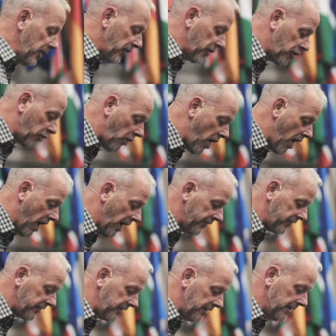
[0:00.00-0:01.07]
to the
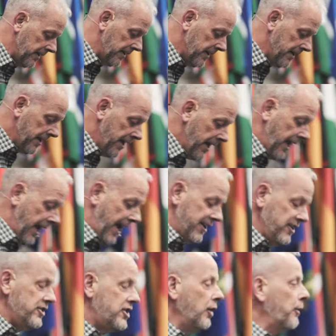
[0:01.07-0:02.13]
cross
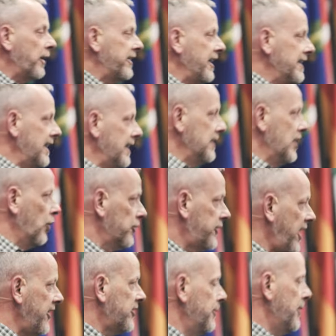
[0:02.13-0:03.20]
and do what they did in the Old
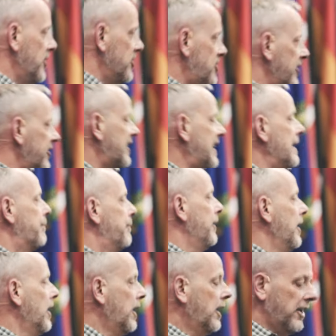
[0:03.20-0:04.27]
Testament and just keep
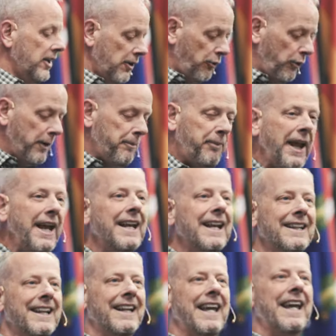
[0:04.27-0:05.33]

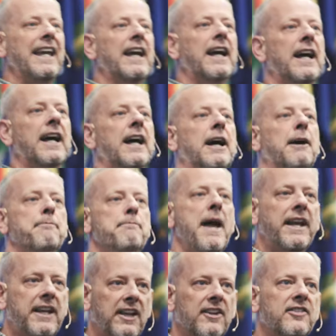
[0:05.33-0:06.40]
repeatedly
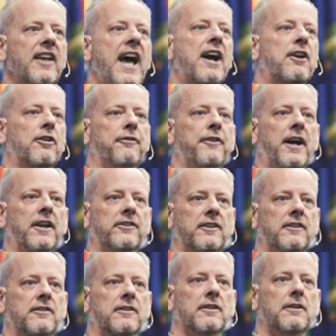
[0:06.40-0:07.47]
making
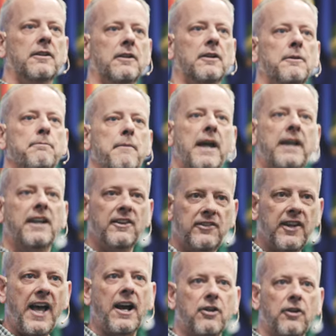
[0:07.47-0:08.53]
sacrifices, making
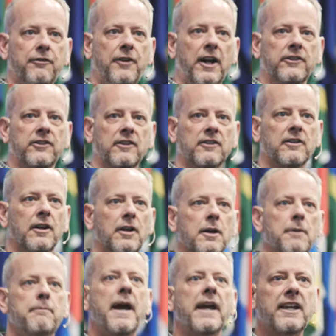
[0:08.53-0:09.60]
sacrifices,
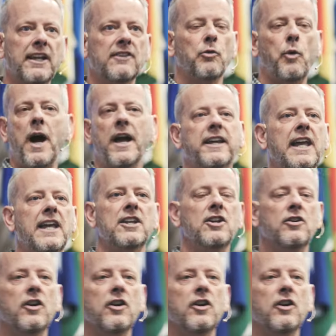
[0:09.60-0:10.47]
making. Why can't you